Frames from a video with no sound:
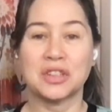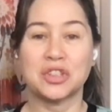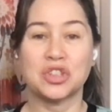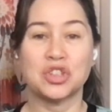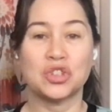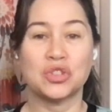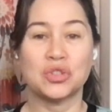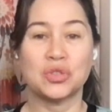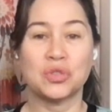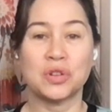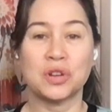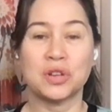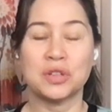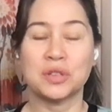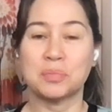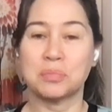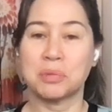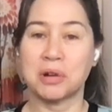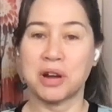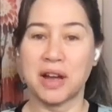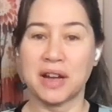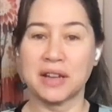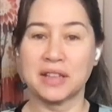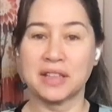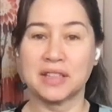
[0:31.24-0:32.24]
a short
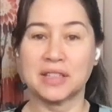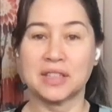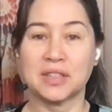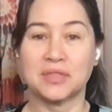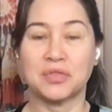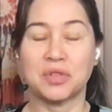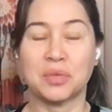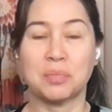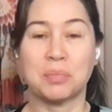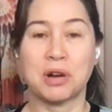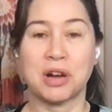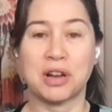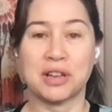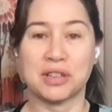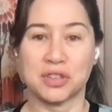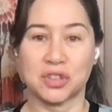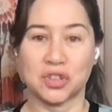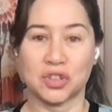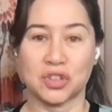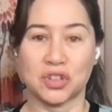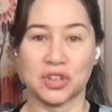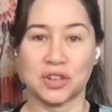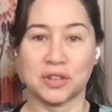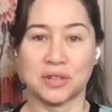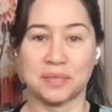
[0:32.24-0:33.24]
practice for
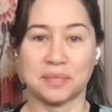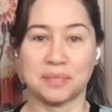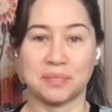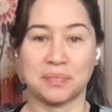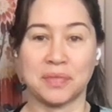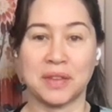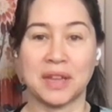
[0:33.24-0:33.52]
posture.